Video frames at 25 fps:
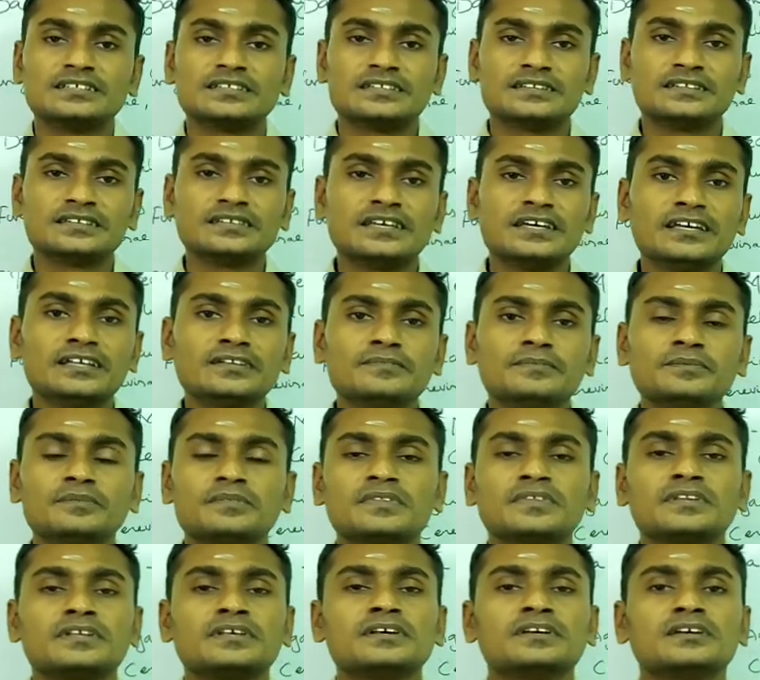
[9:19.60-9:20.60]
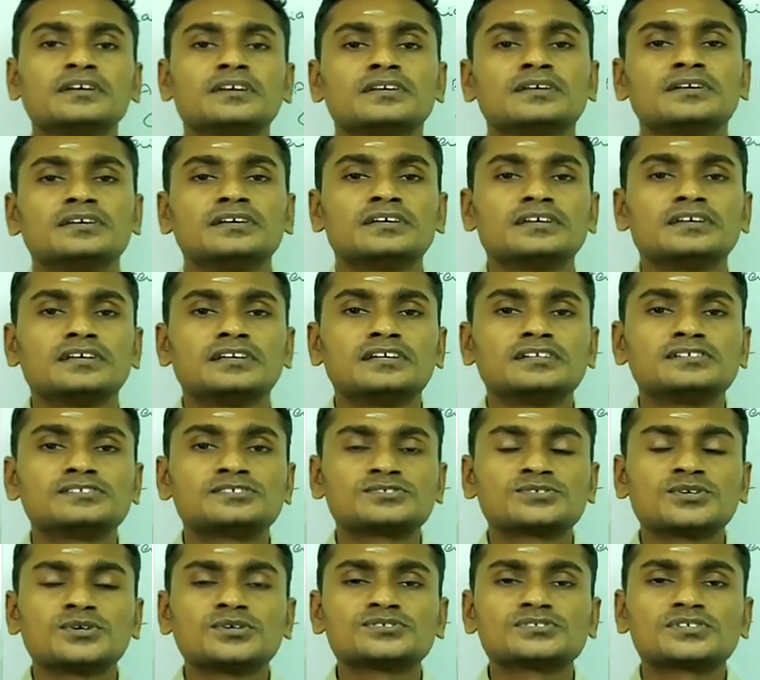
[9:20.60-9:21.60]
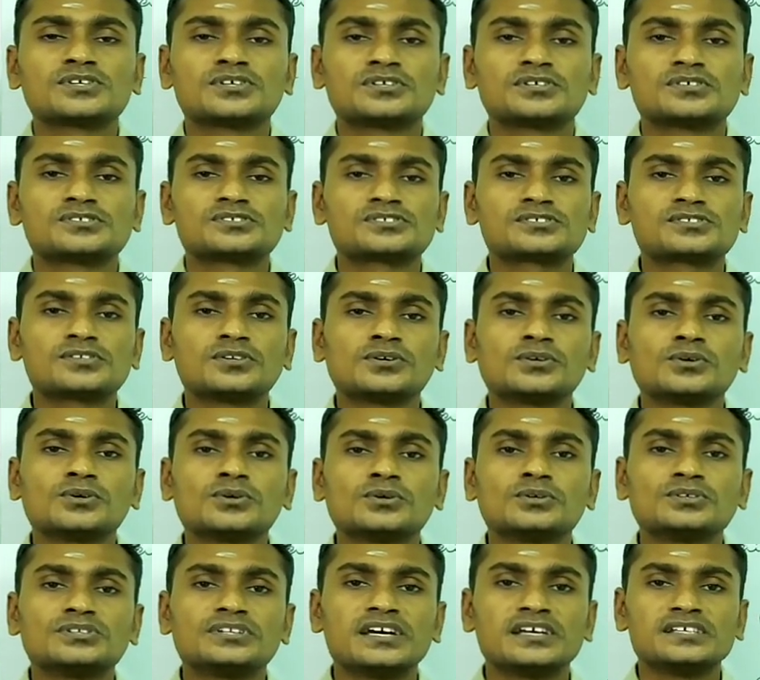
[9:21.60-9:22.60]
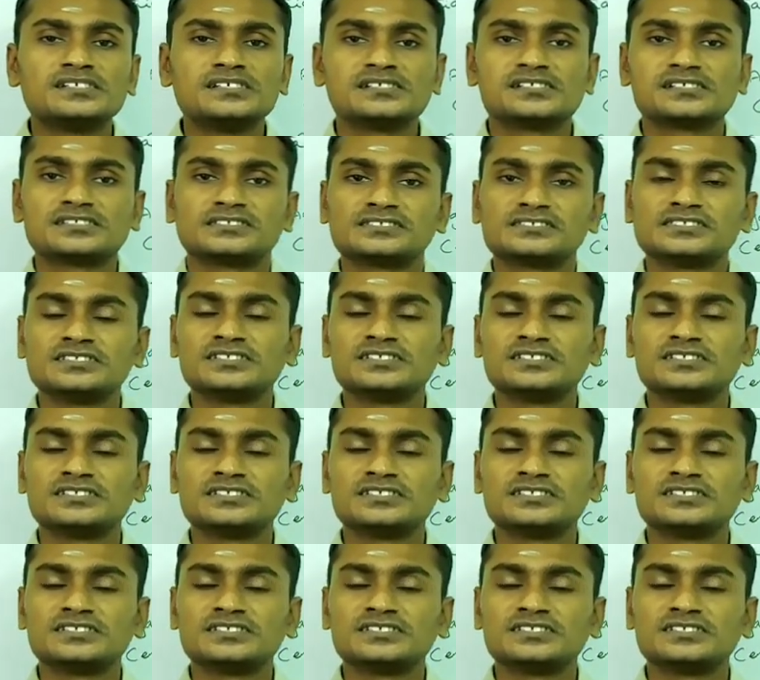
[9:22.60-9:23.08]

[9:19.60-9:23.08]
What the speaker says: Then it shows slow digestion.